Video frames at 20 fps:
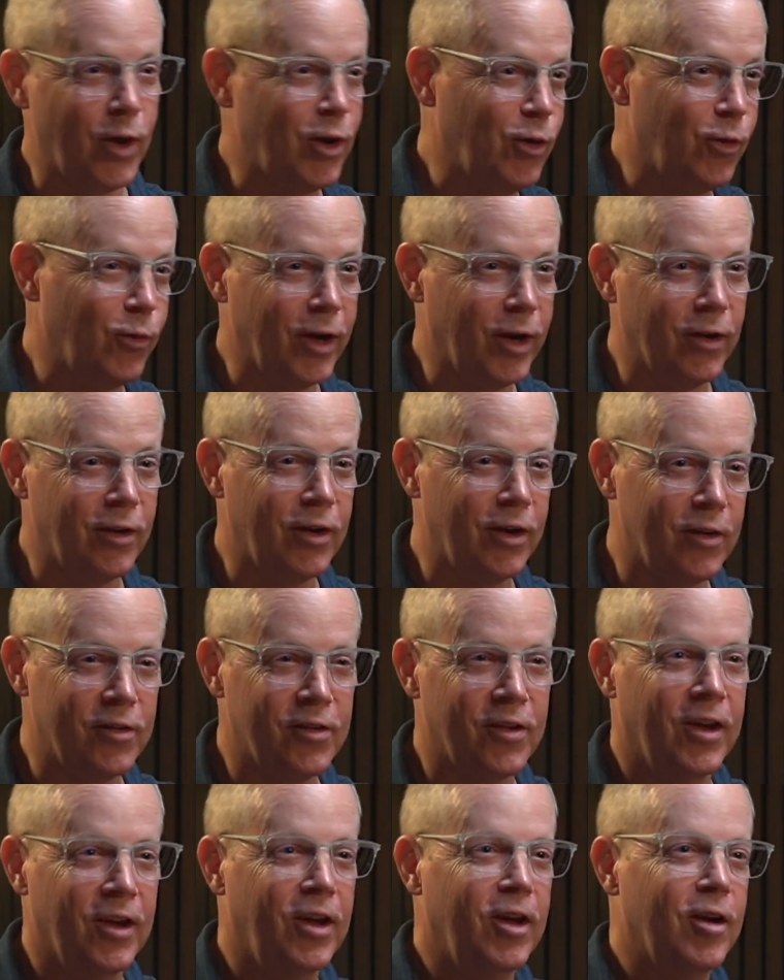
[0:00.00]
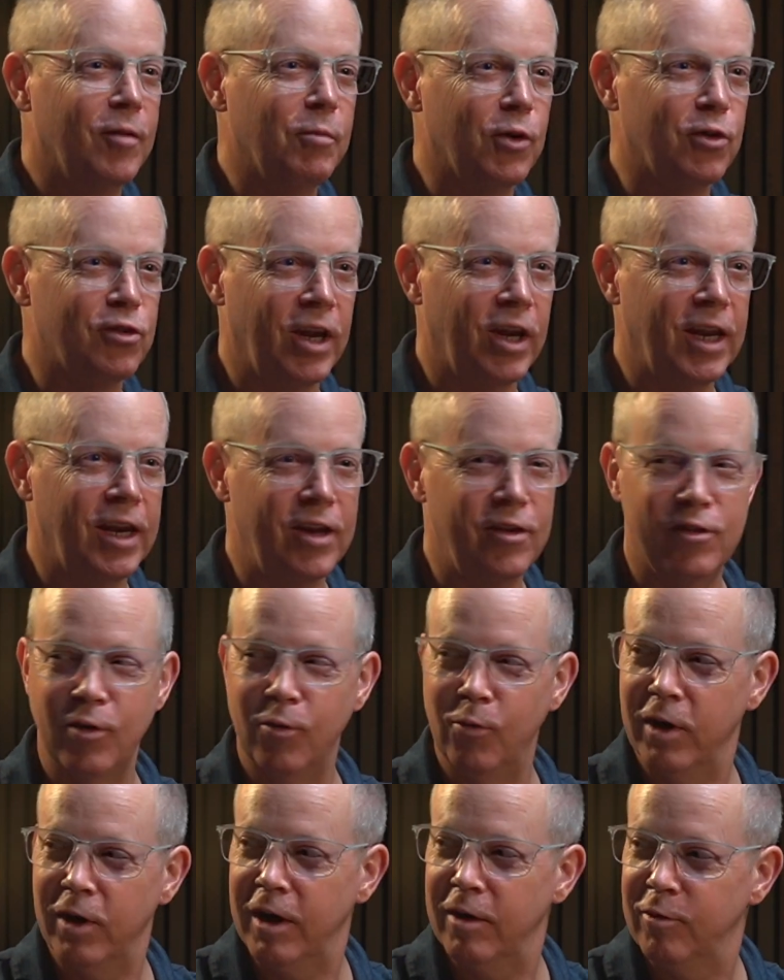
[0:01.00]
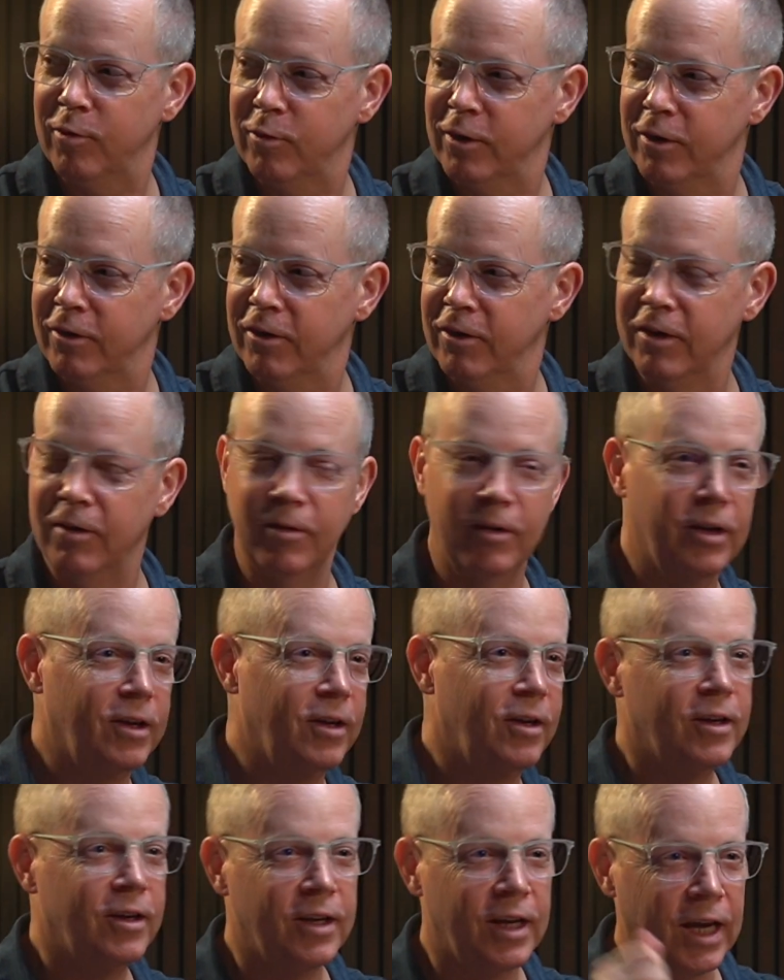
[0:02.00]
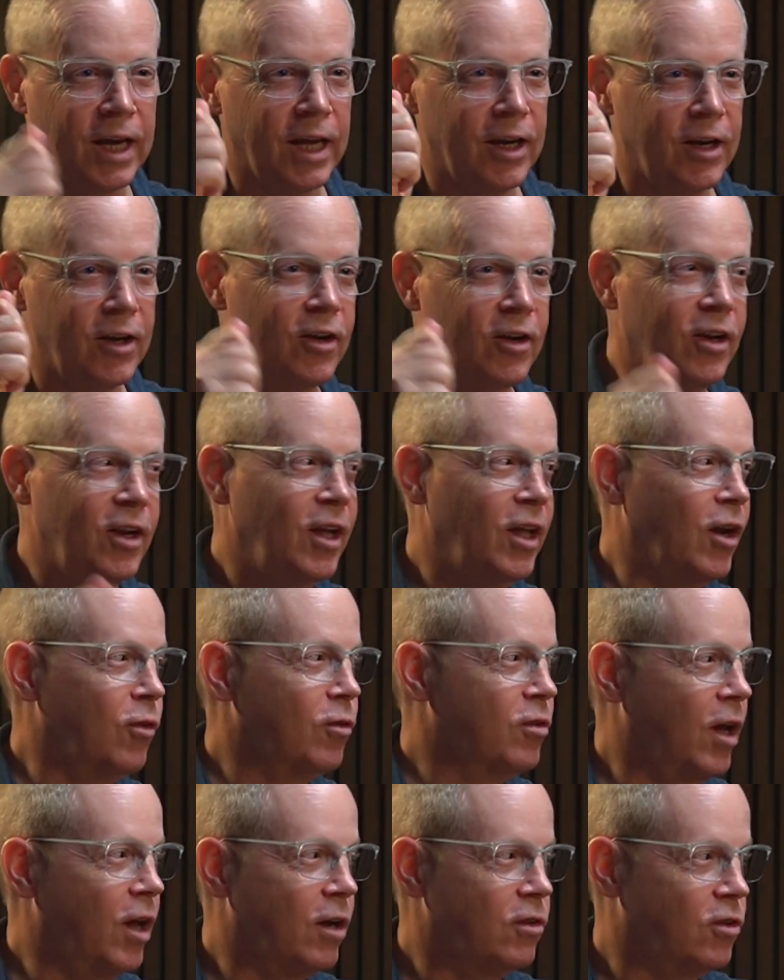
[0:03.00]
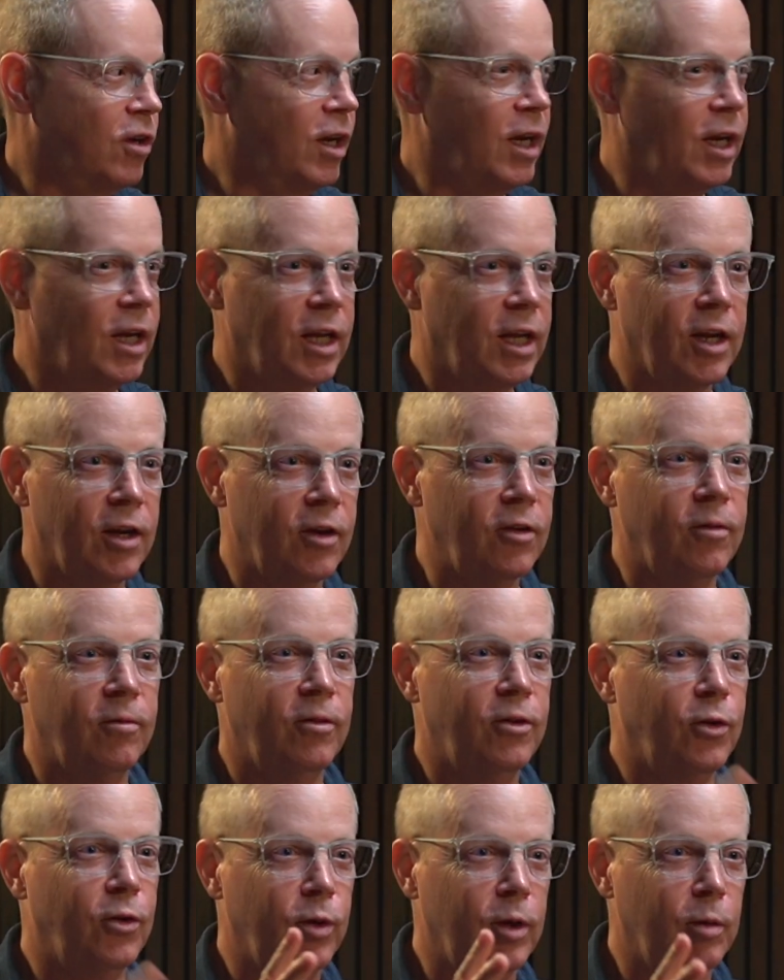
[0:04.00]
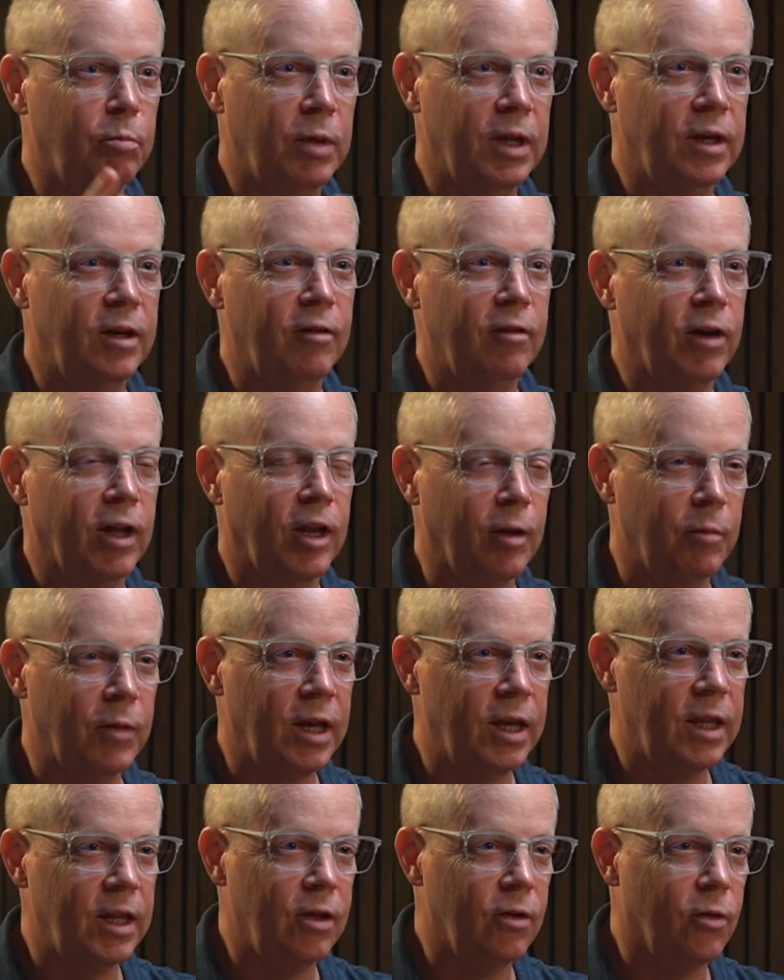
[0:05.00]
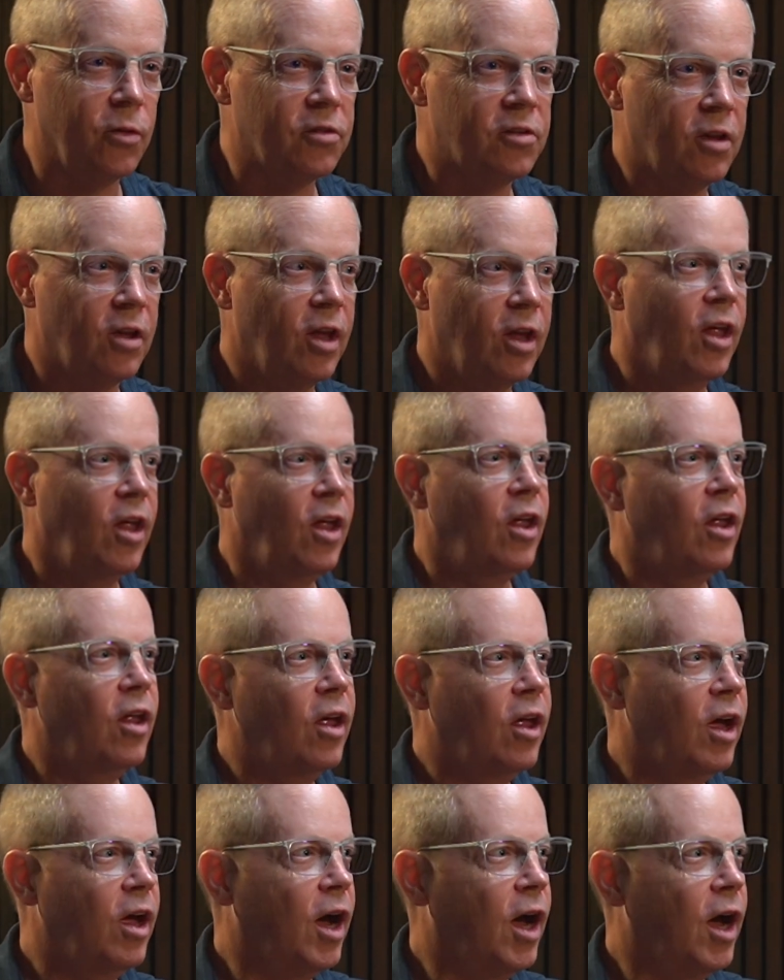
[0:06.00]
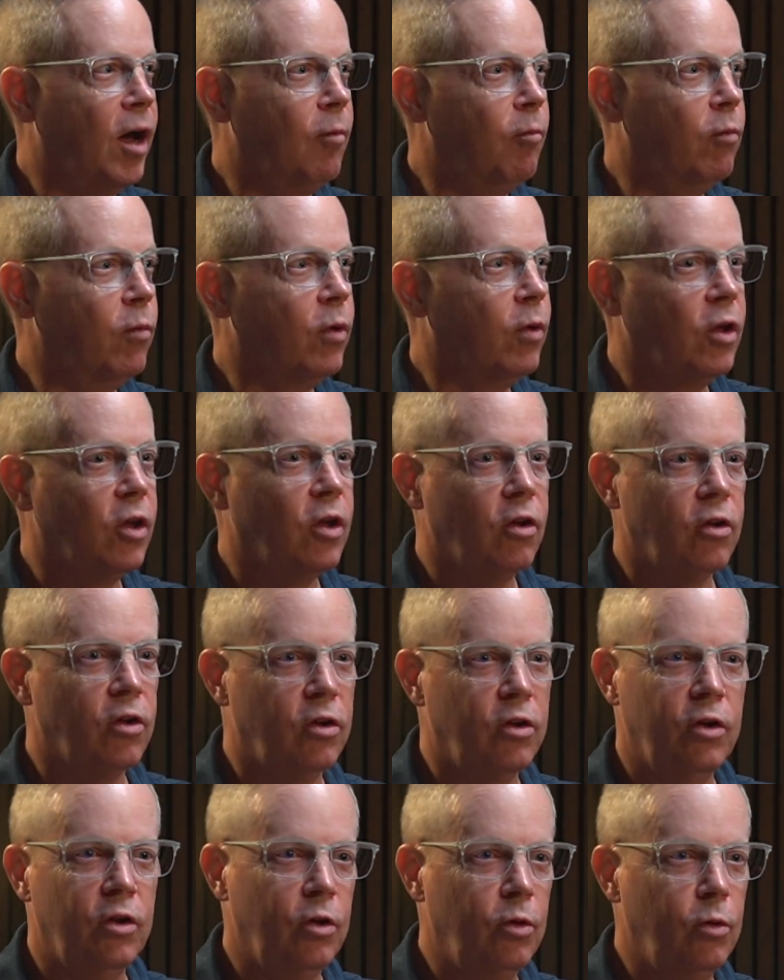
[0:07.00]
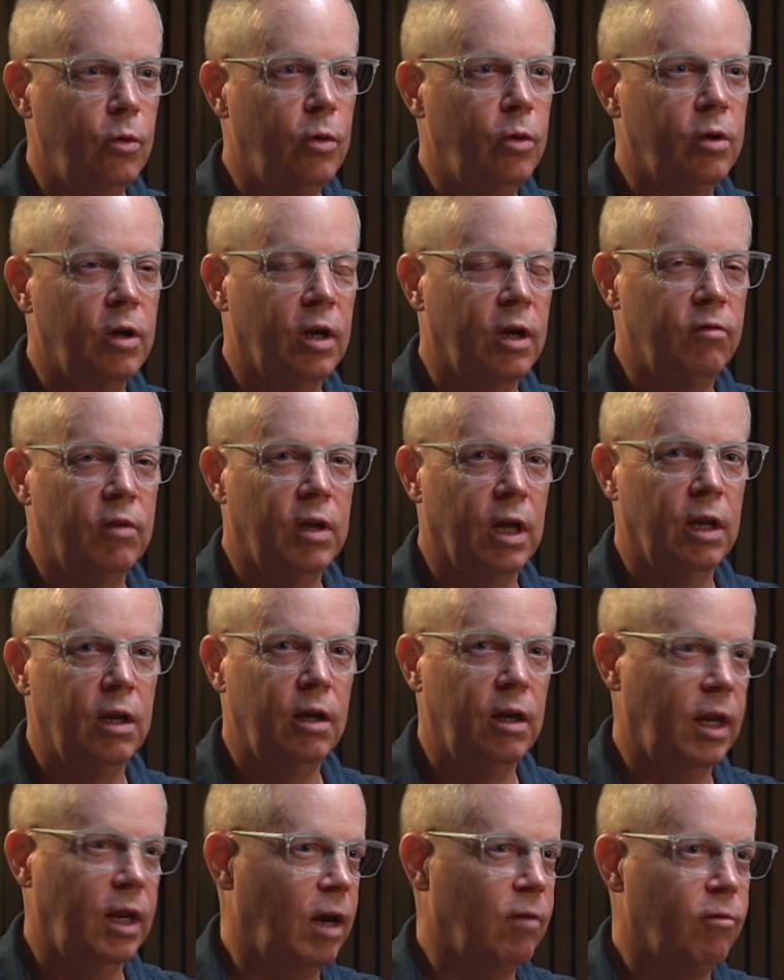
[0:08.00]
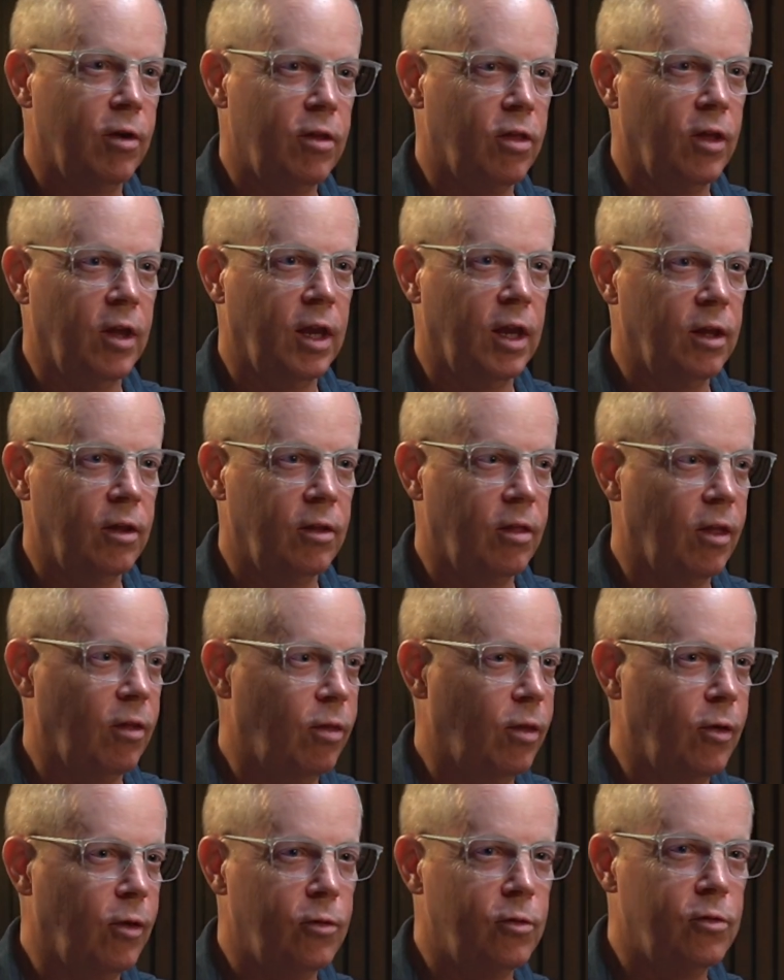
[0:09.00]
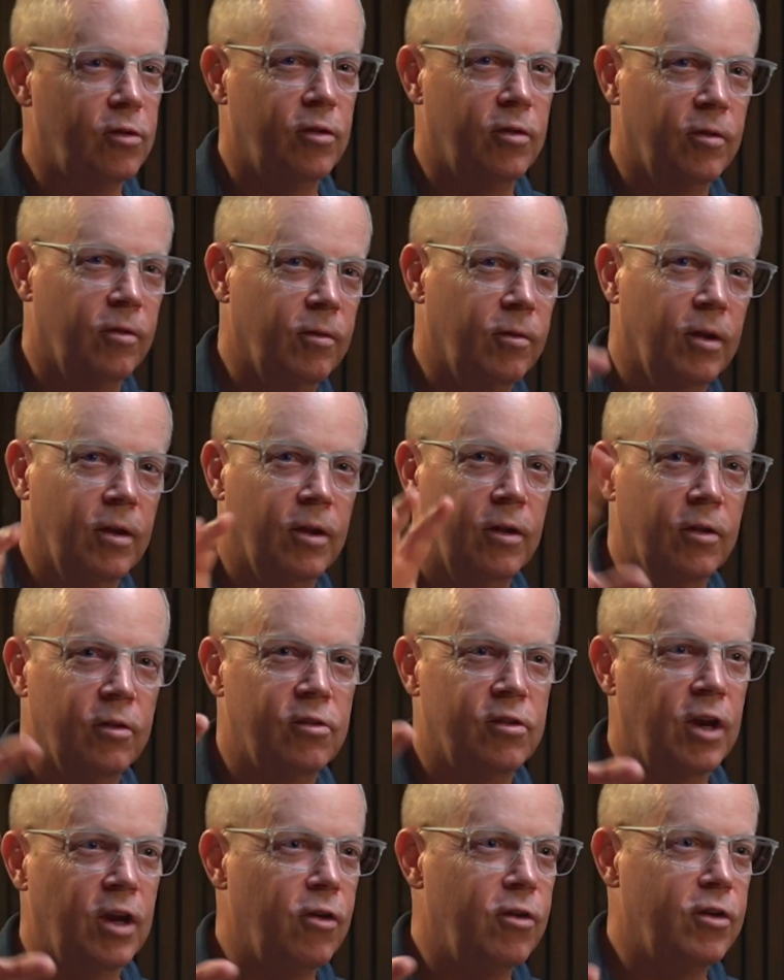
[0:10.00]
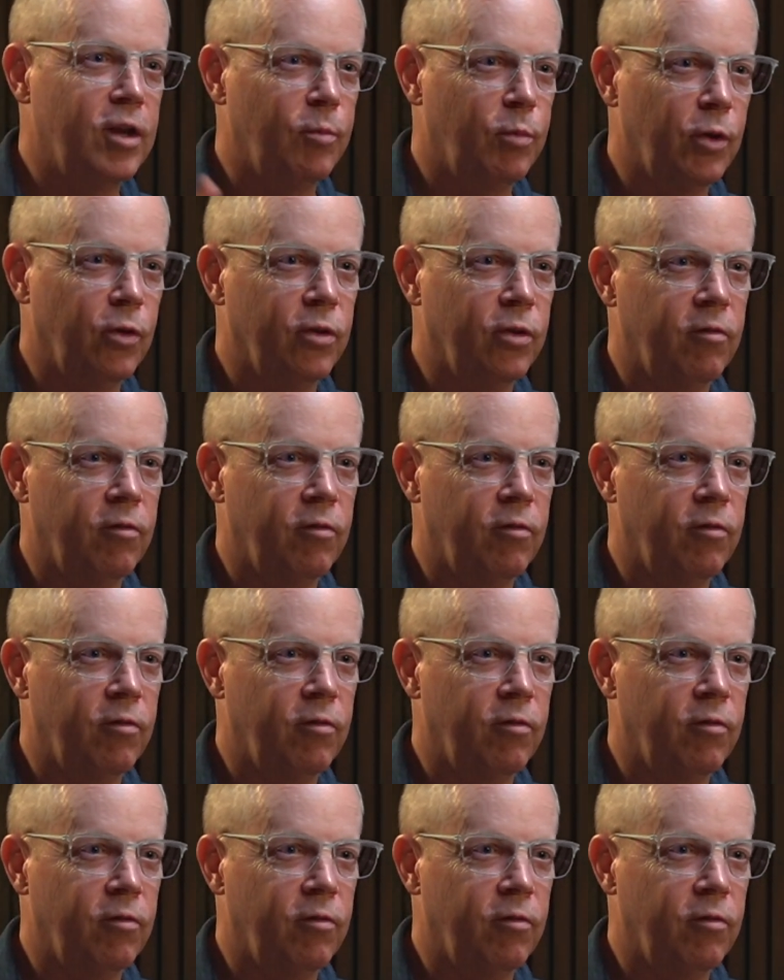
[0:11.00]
Running around in his Mercedes or whatever and sashaying in and doing big development deals. You have done everything that those stereotypical